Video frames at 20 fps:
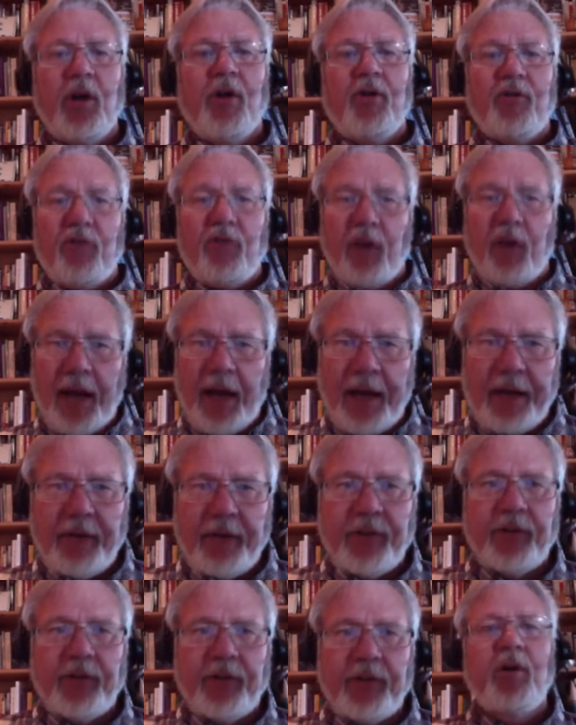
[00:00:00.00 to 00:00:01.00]
tried
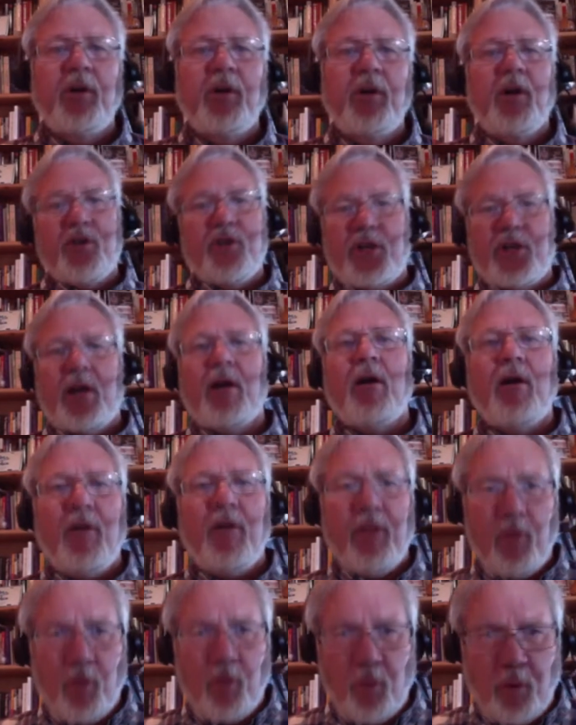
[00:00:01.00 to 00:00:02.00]
to share
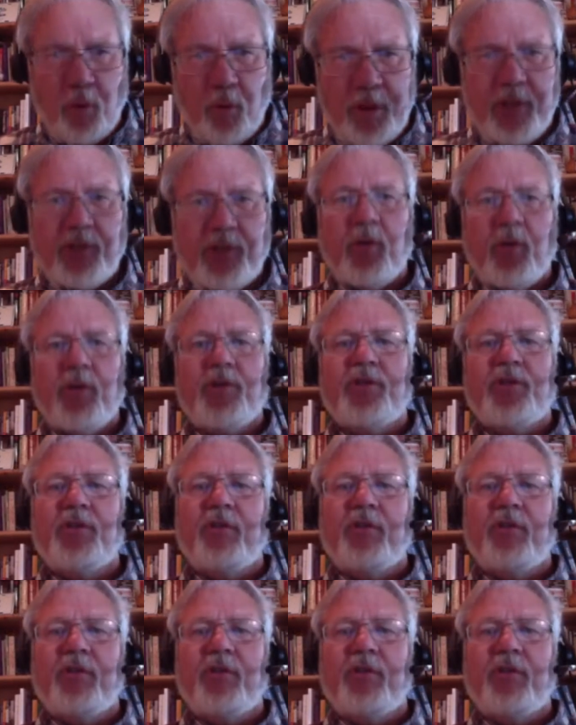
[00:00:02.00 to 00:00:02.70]
the resources